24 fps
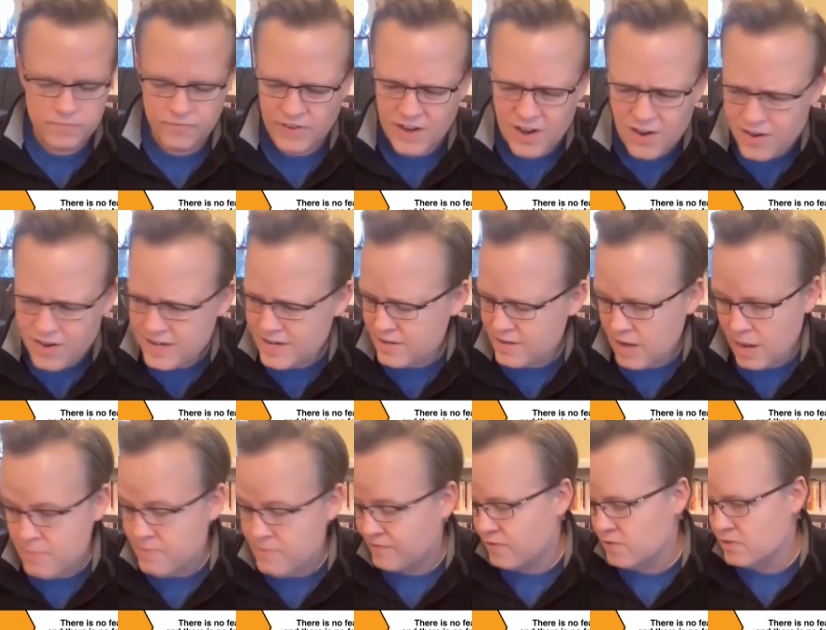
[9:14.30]
very,
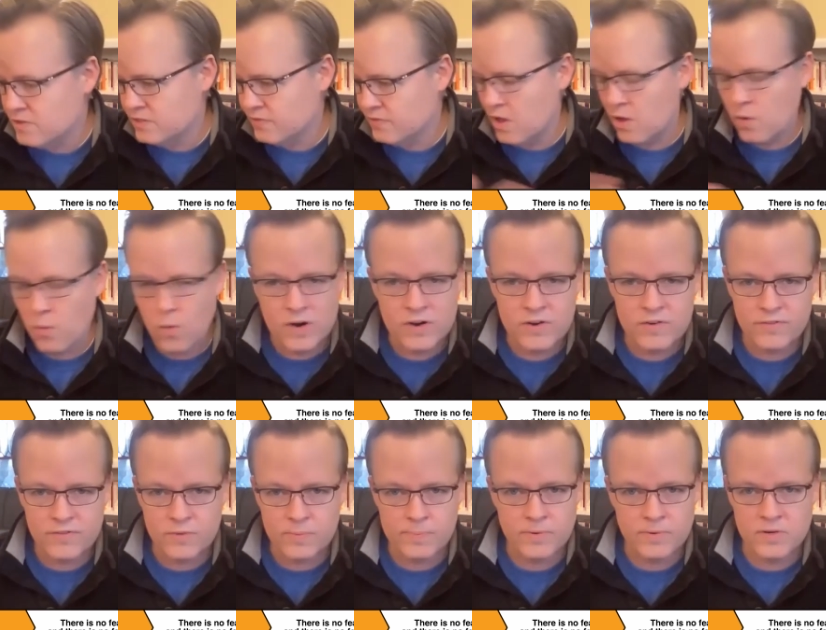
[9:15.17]
first of all, a
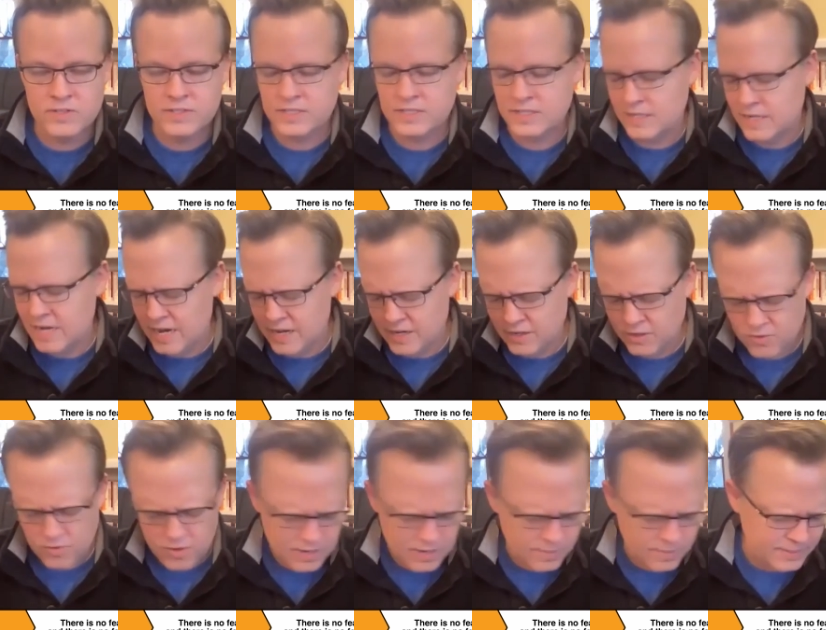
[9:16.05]
wonderful person and
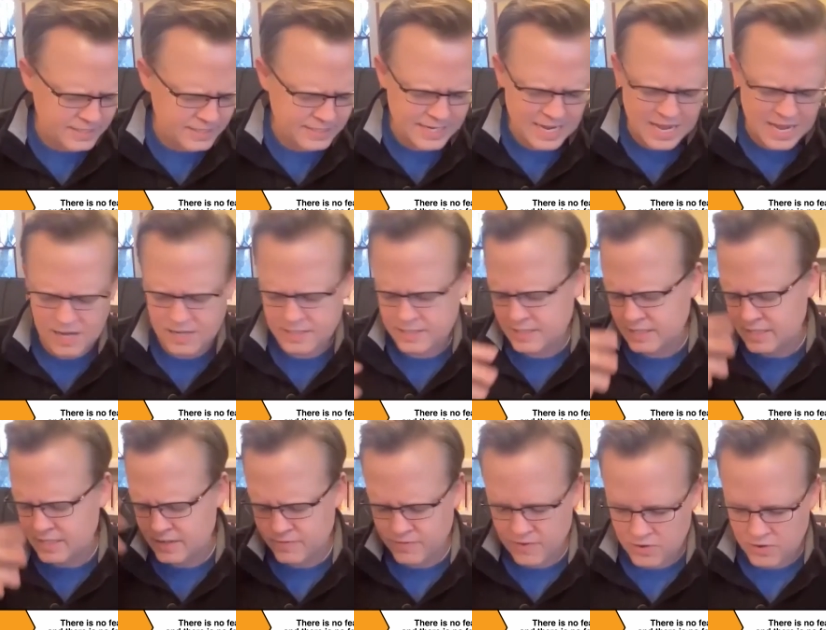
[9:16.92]
incredibly
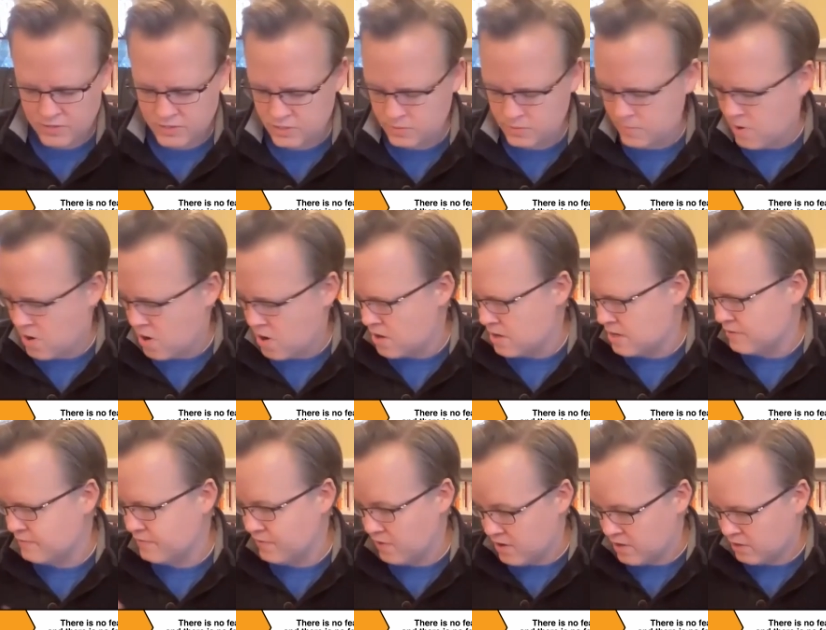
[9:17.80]
talented and very smart
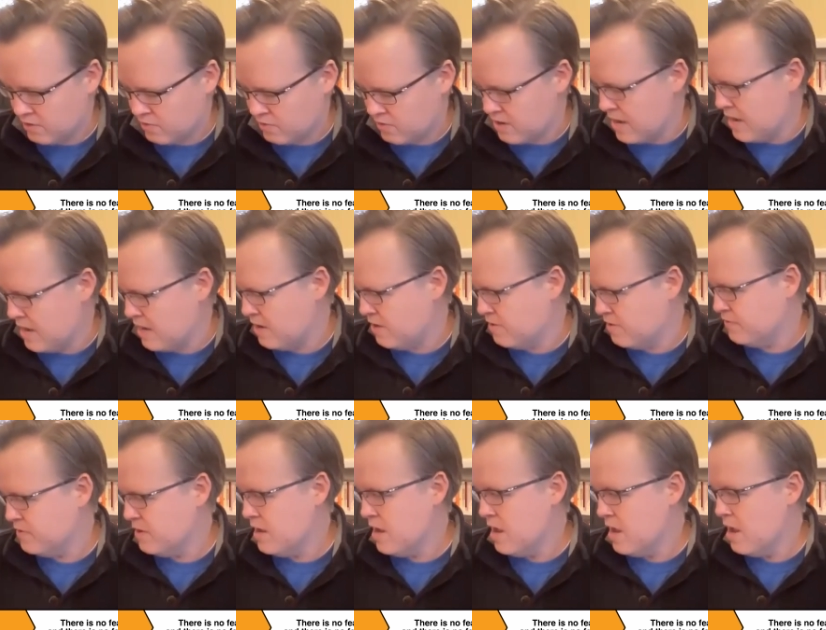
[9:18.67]
and very creative,
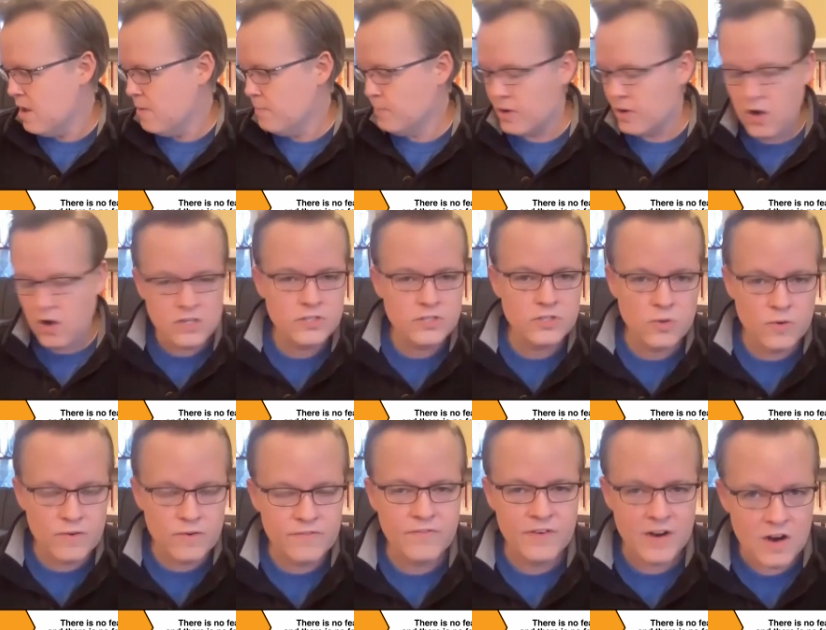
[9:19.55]
but
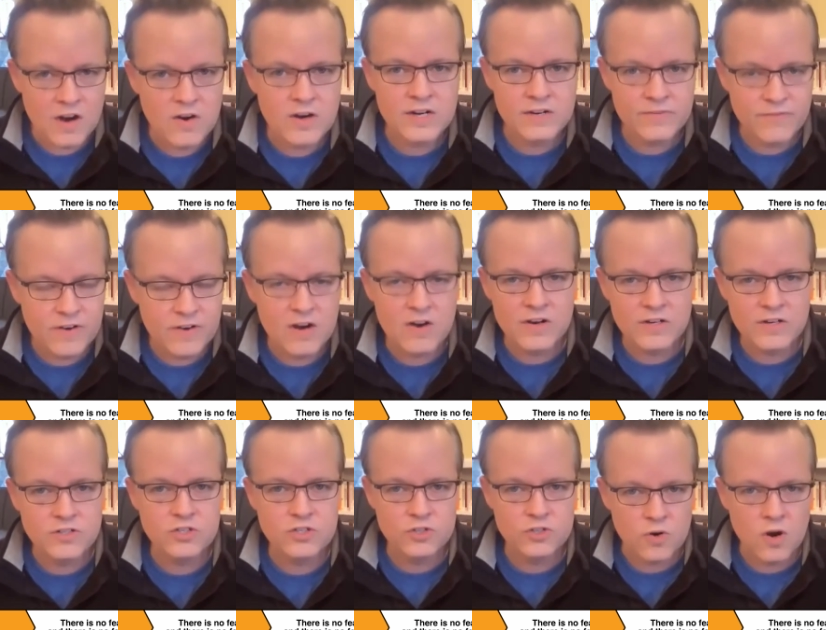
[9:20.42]
also a very, very
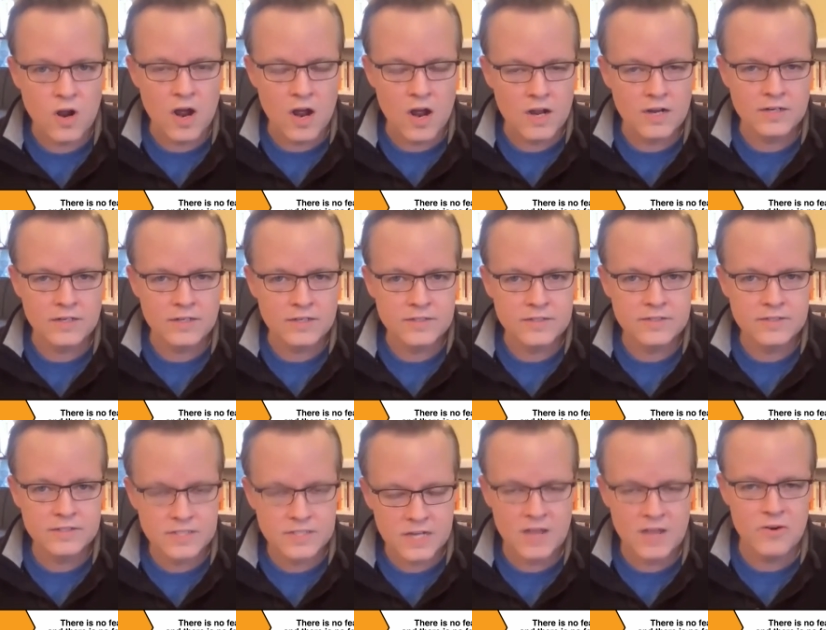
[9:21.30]
strong
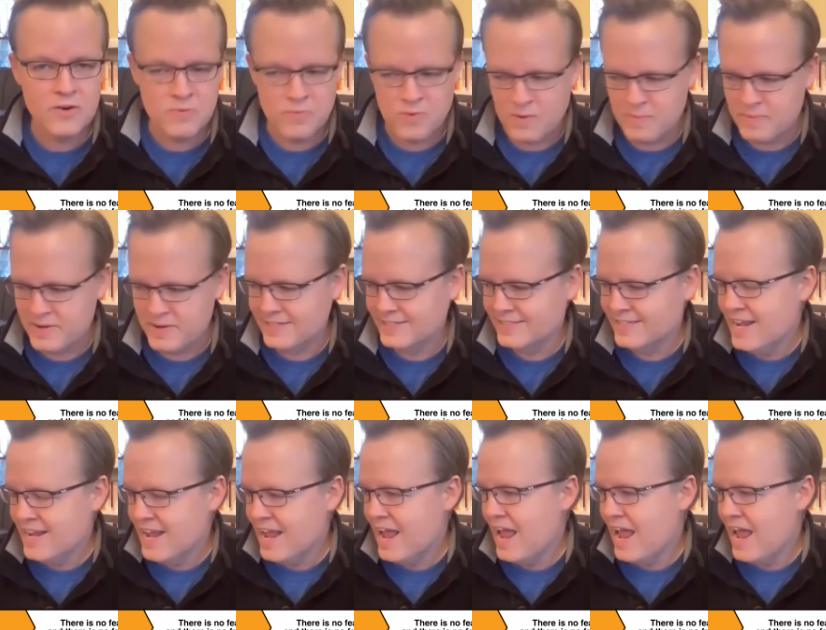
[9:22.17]
Southern woman
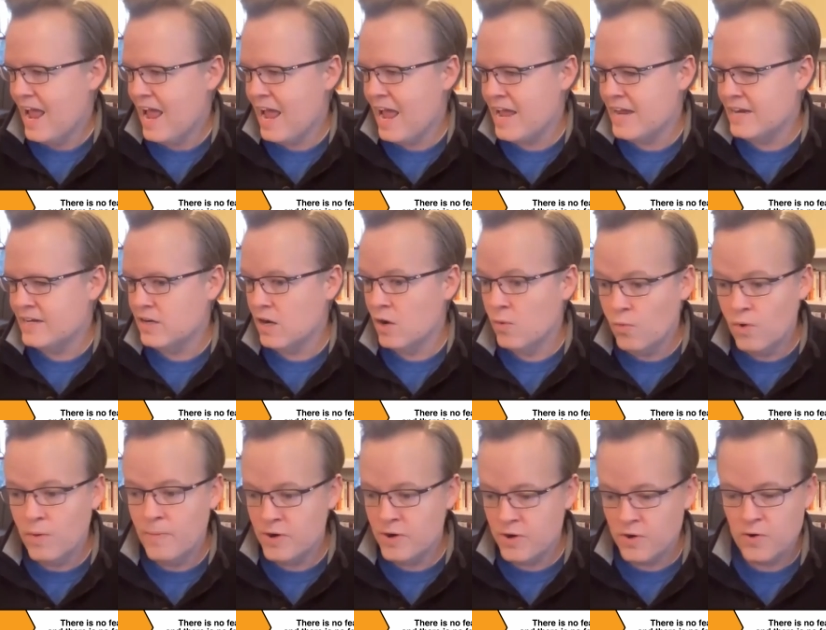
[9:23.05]
and a
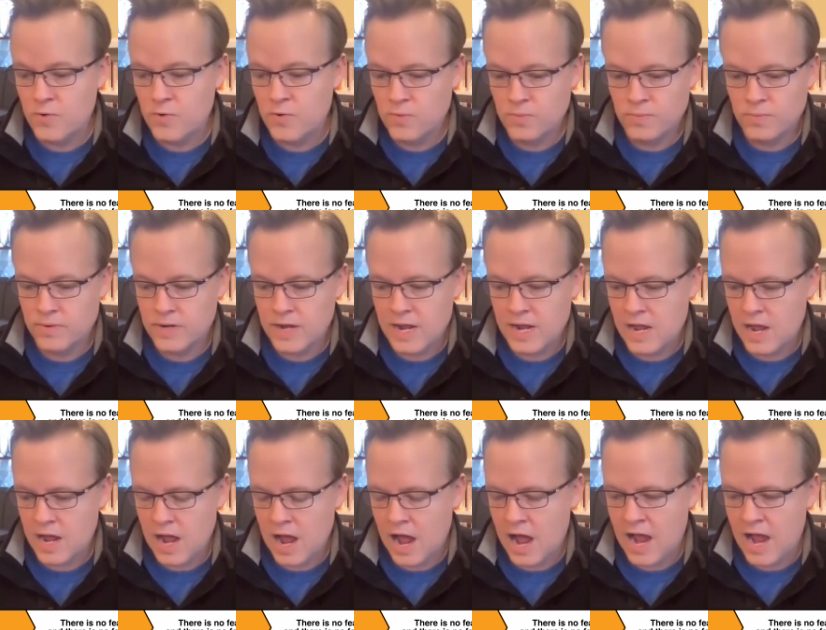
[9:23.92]
woman who
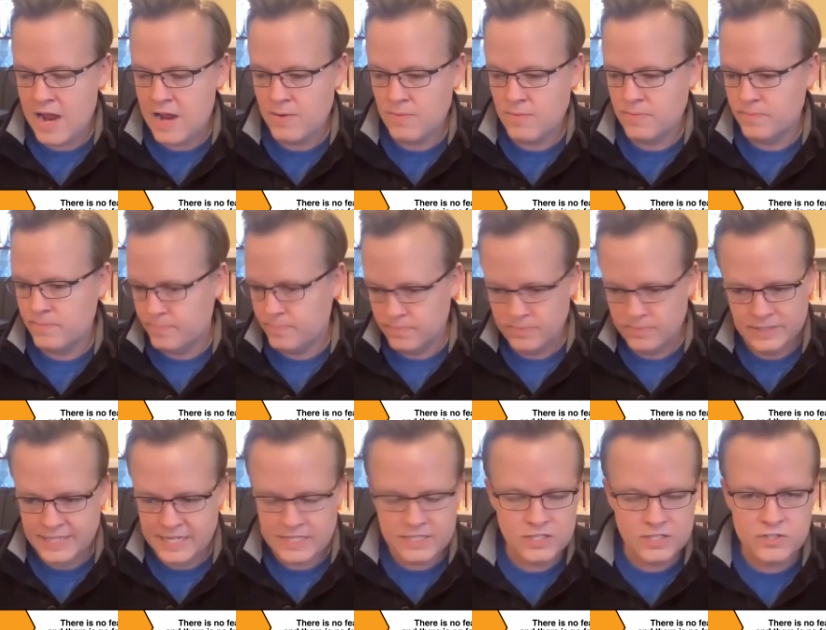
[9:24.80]
I
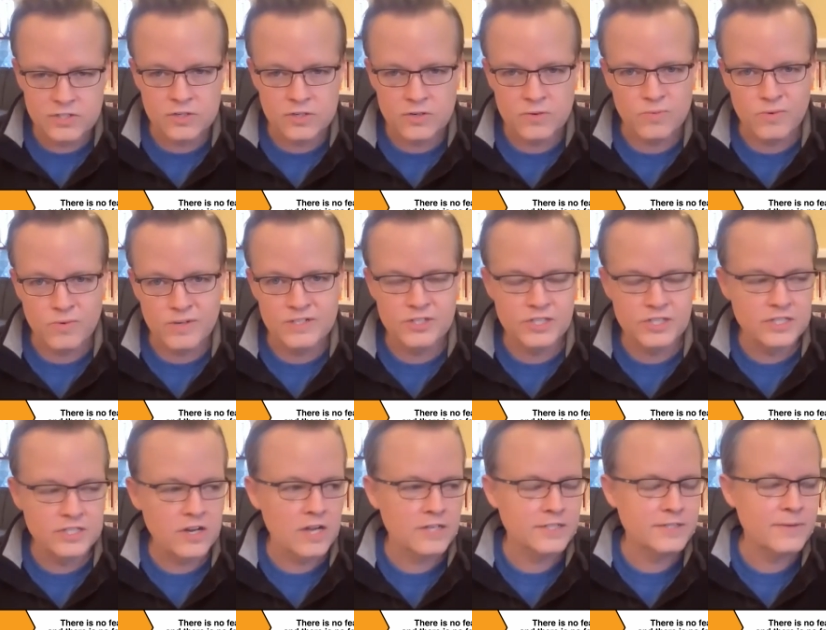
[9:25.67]
listened to when she
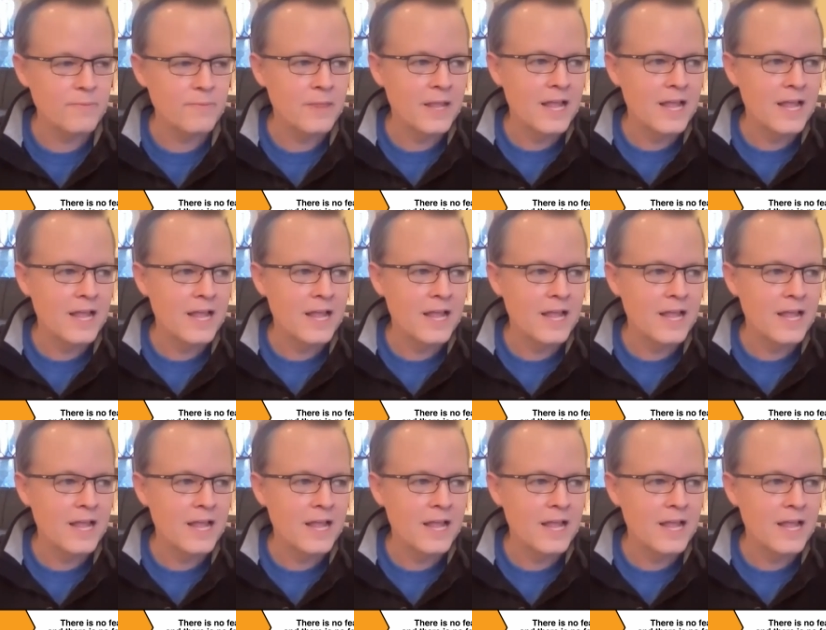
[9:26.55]
talked.